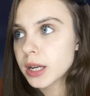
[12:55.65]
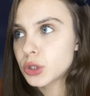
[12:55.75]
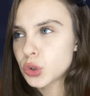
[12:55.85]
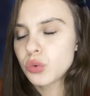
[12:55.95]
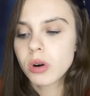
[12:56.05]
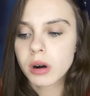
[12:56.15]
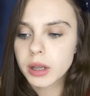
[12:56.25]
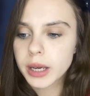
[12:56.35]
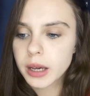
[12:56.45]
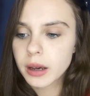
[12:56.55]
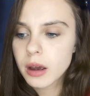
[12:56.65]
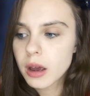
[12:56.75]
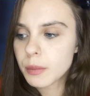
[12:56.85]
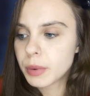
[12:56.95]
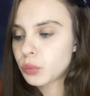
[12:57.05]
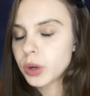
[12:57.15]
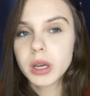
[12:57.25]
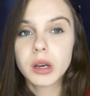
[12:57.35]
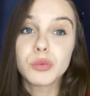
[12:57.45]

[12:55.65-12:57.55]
too early, but we